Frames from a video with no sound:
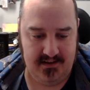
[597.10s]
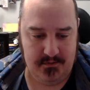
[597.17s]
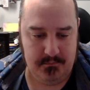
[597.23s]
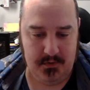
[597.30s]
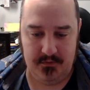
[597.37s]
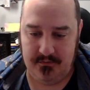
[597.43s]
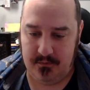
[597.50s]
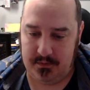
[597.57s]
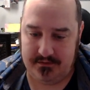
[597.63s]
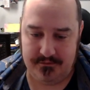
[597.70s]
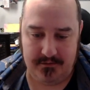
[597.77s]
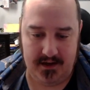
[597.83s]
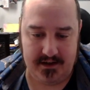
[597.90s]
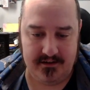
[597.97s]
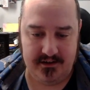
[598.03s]
Move 1
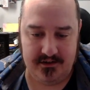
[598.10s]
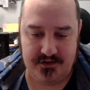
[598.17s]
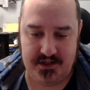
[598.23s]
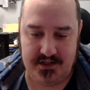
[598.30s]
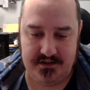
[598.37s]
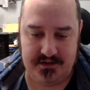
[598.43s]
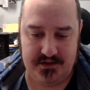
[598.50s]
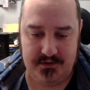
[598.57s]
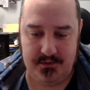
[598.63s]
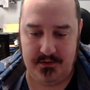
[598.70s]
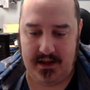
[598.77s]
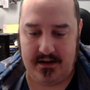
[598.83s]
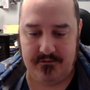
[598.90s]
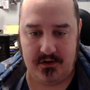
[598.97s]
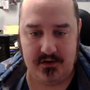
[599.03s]
fire energy to
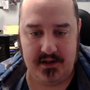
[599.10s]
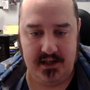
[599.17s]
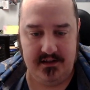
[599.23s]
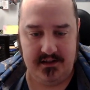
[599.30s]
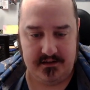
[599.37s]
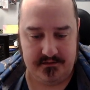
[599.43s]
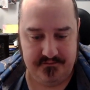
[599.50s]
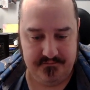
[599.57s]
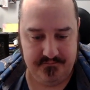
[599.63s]
that Volcanion.